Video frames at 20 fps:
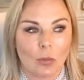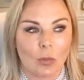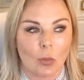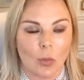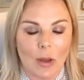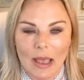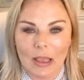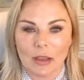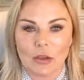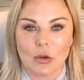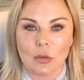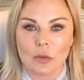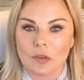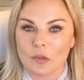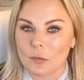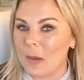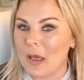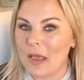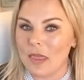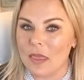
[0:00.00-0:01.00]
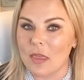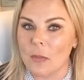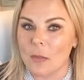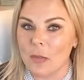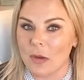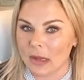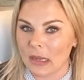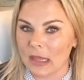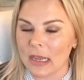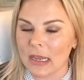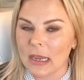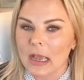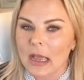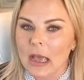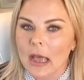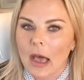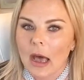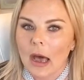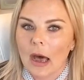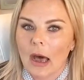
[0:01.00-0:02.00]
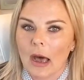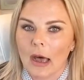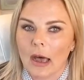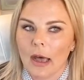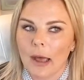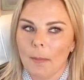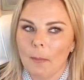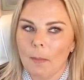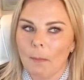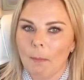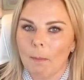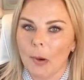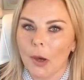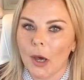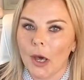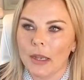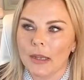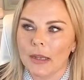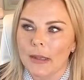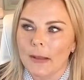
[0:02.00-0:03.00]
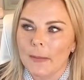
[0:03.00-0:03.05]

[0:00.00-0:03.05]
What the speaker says: where you spend the money, but